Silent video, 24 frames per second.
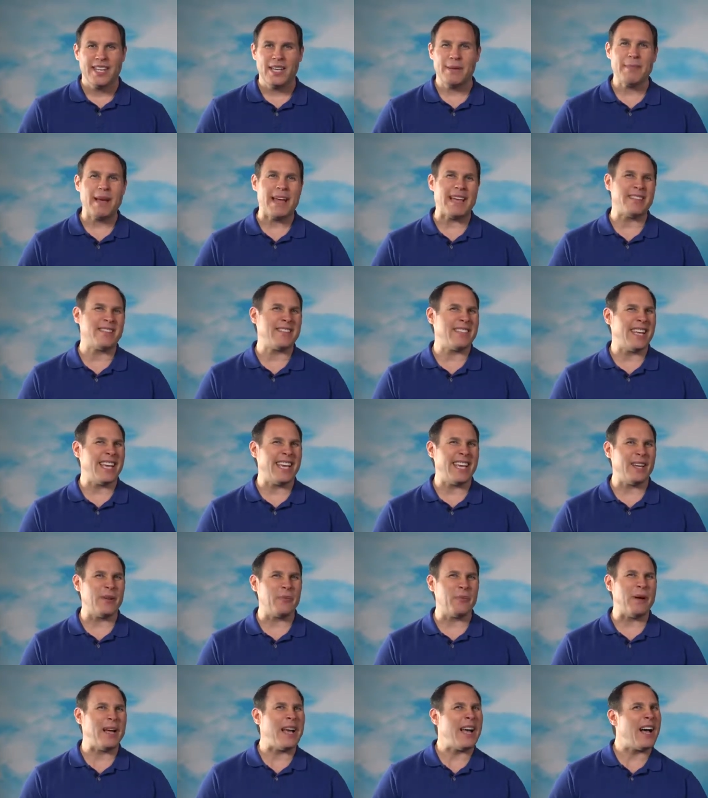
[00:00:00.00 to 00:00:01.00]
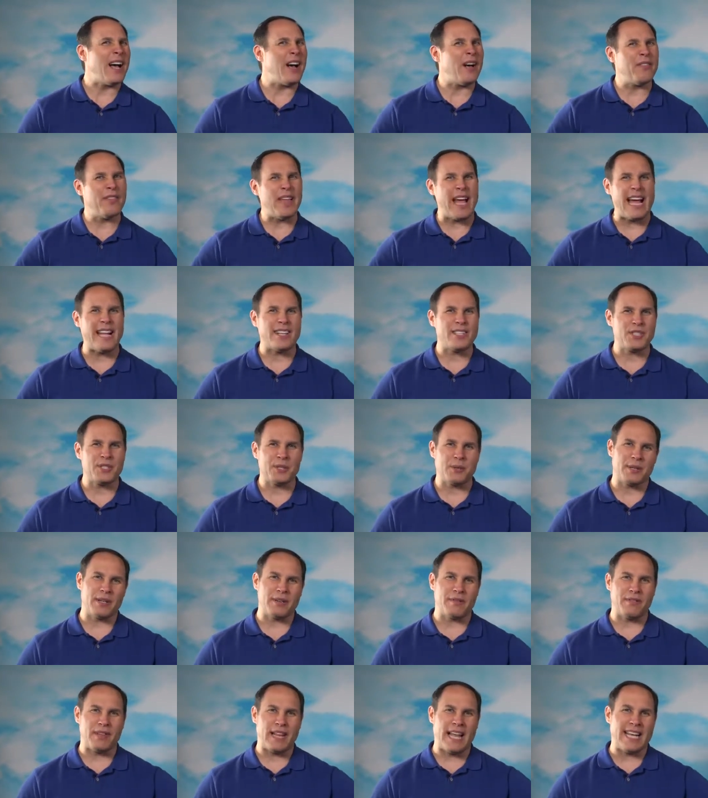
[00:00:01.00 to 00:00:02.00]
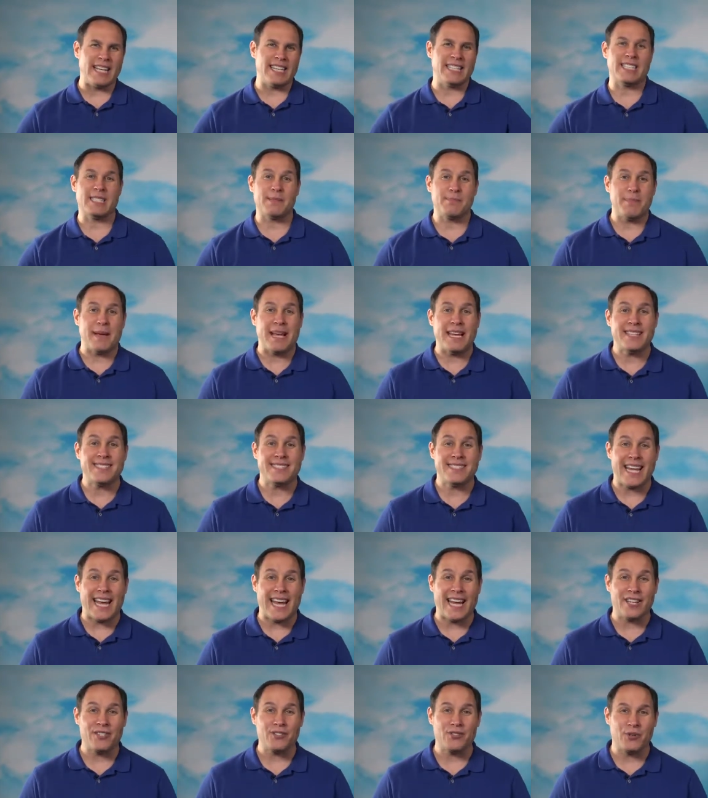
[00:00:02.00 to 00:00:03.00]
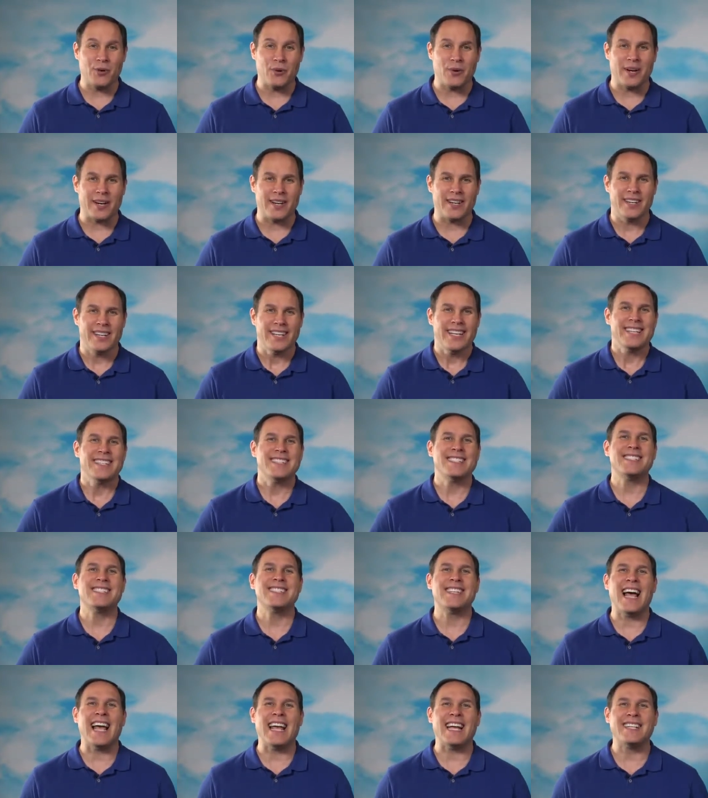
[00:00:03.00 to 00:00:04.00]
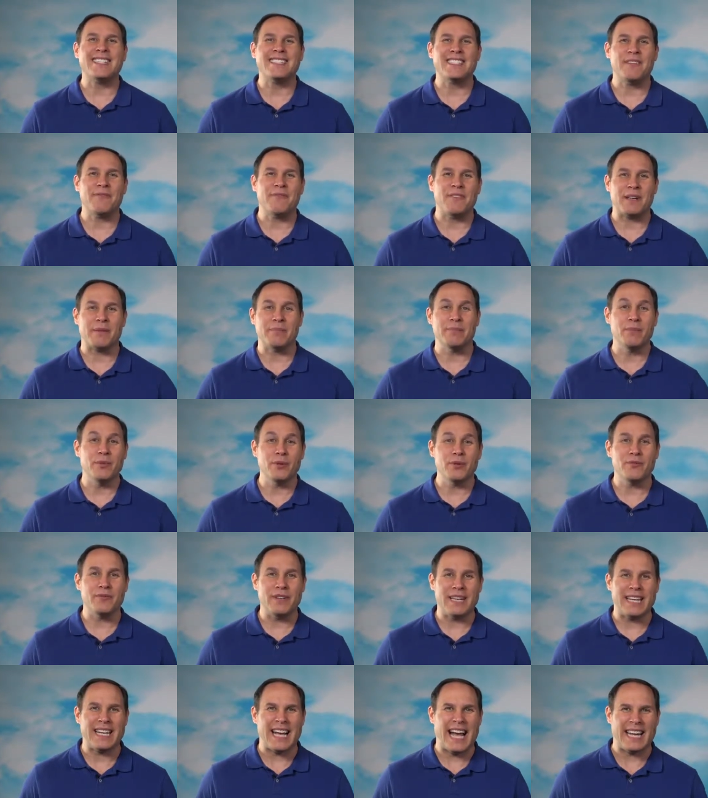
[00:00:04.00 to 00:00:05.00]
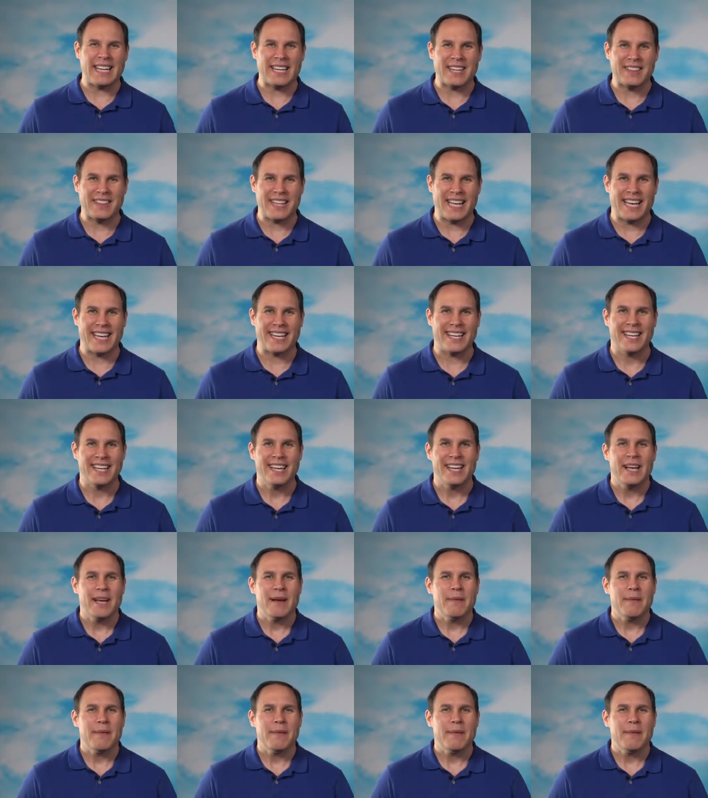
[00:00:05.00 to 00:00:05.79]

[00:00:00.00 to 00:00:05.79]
You might think, well, that's sort of like space aged or scientific movie kind of thing.